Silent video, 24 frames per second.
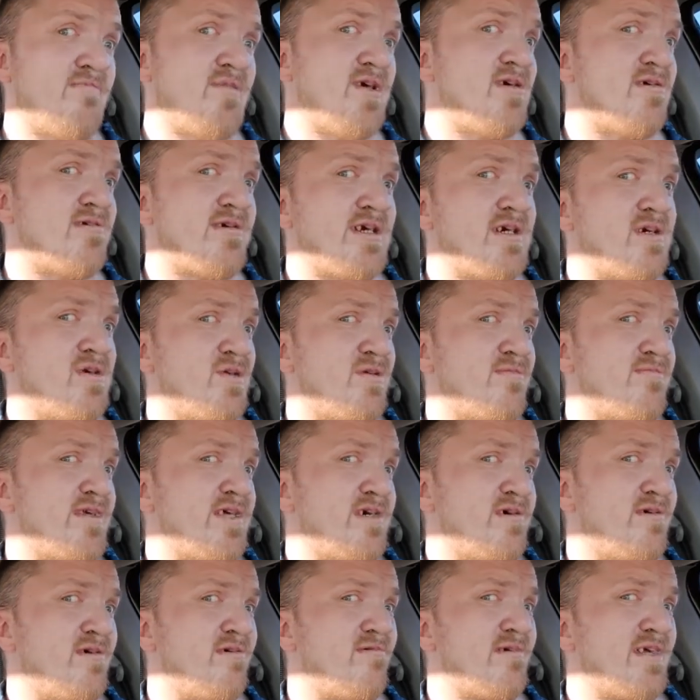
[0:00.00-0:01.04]
miles on them, so
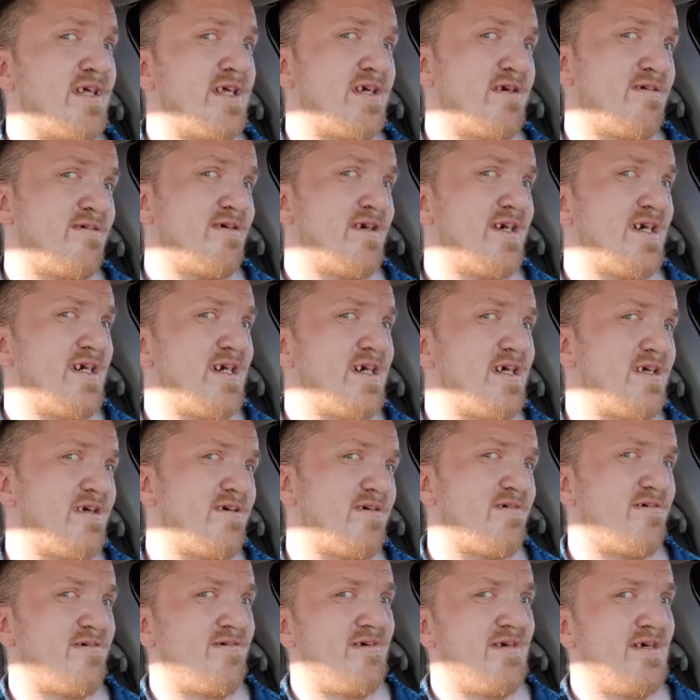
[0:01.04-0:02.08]
I was kind
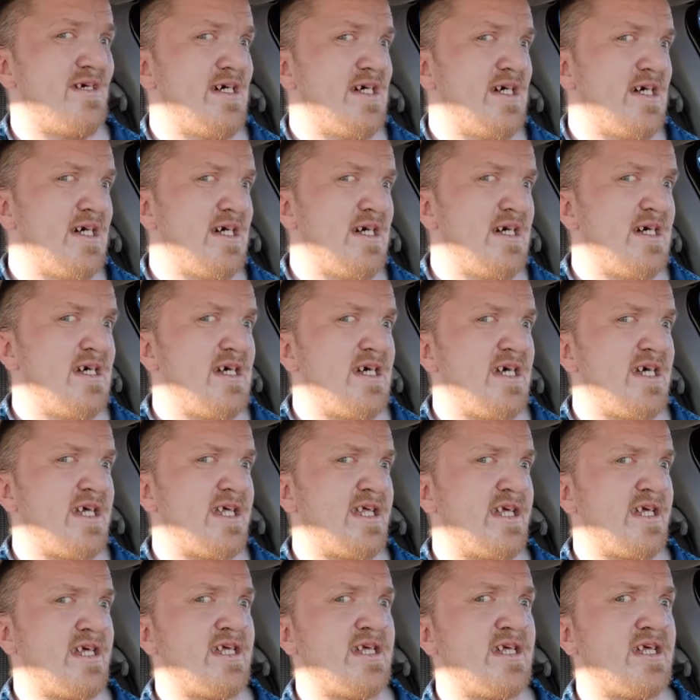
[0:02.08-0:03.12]
of
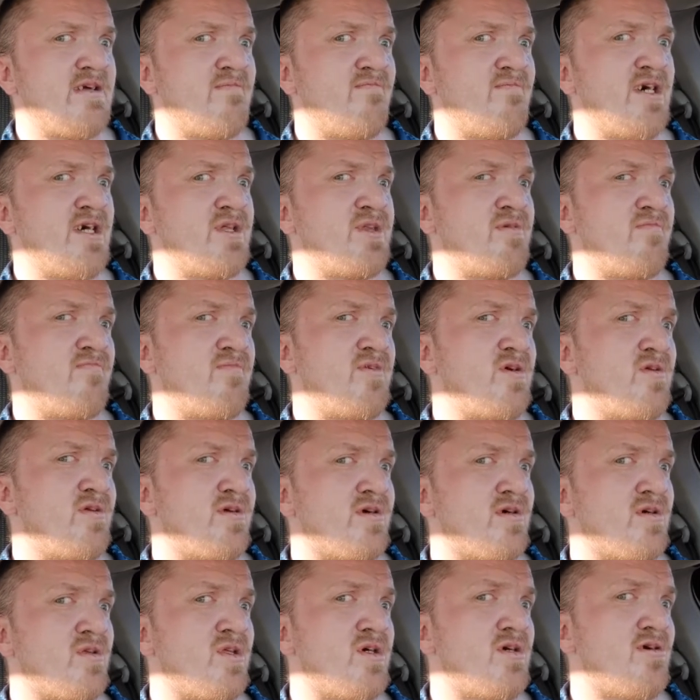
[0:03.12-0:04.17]
hesitant to bite the bullet
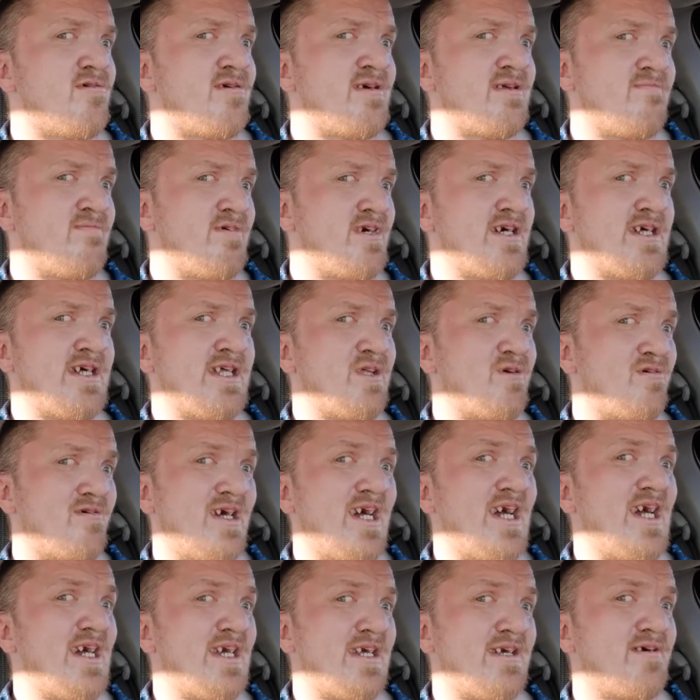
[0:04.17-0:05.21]
on those because they're
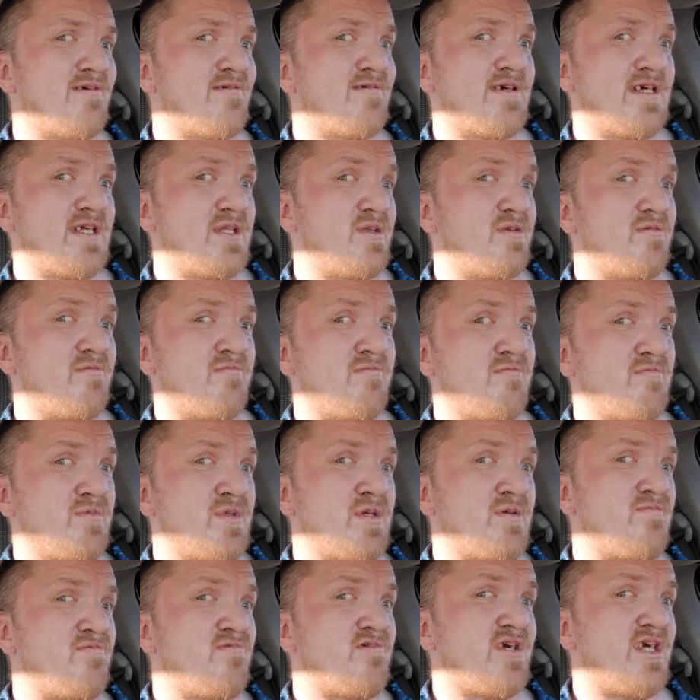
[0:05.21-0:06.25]
gassers and they're
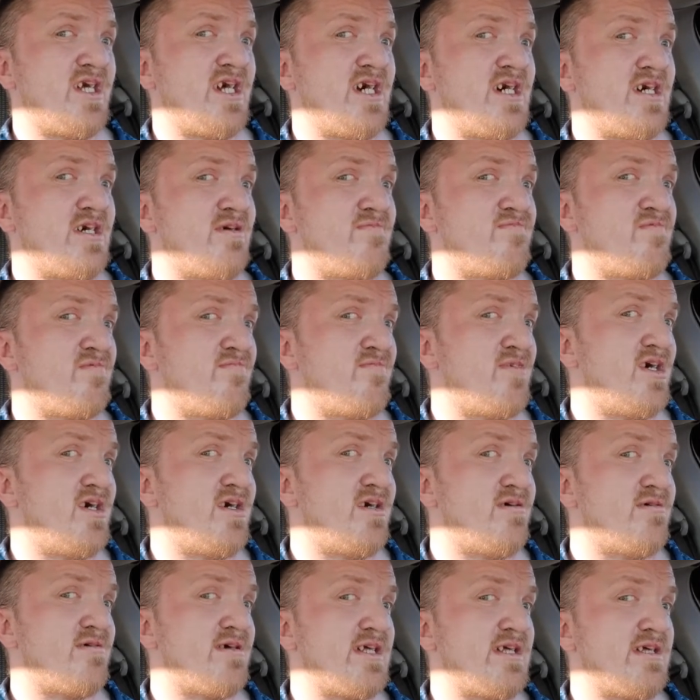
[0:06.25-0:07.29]
pretty high up in
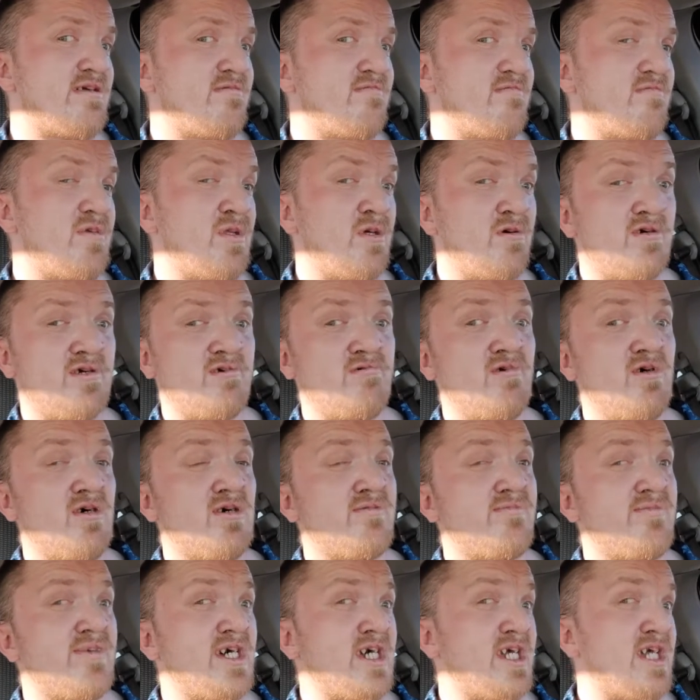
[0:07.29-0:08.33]
miles. And those are
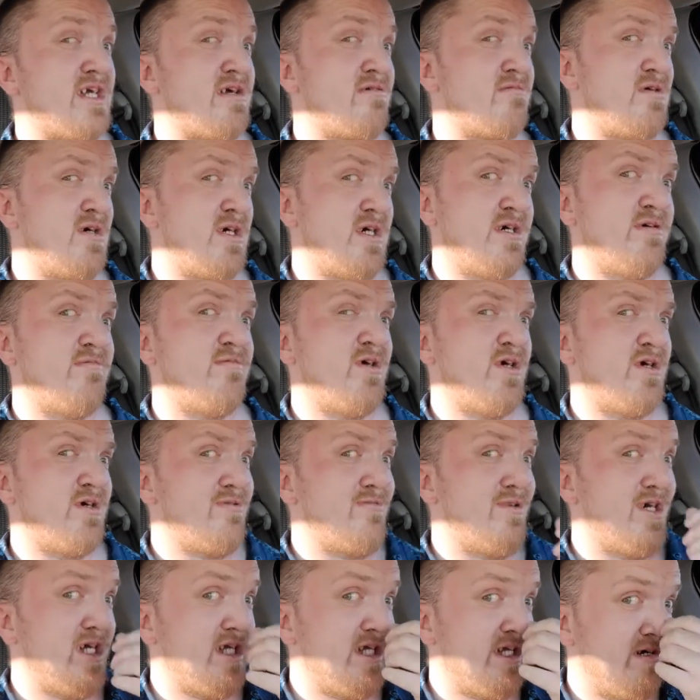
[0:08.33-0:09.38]

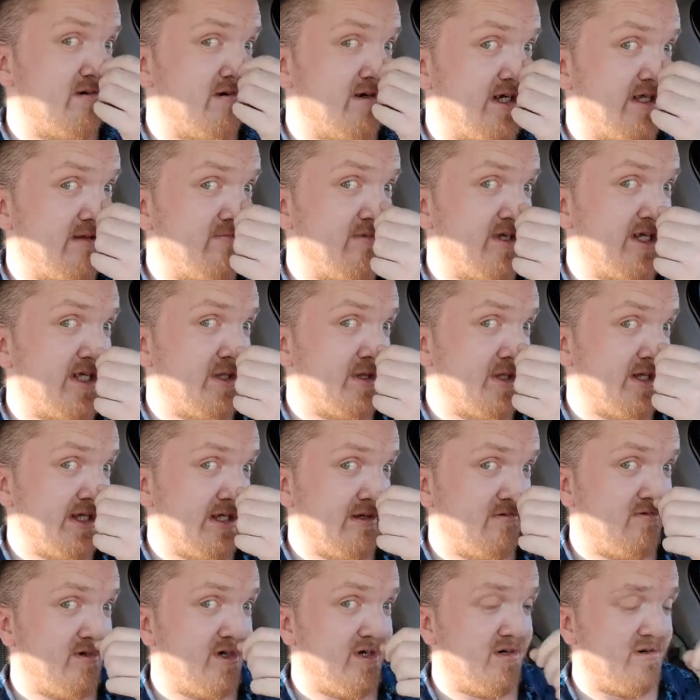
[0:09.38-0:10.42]
automatic transmissions as
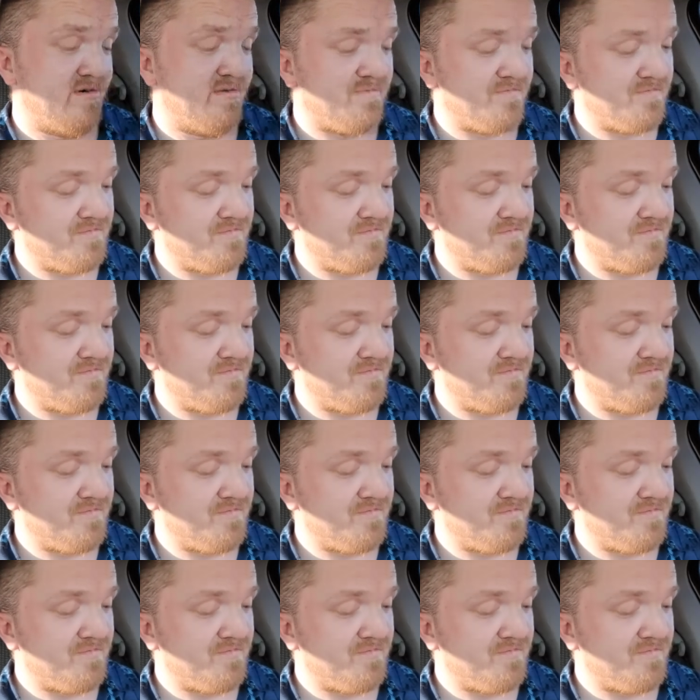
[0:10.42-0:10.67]
well.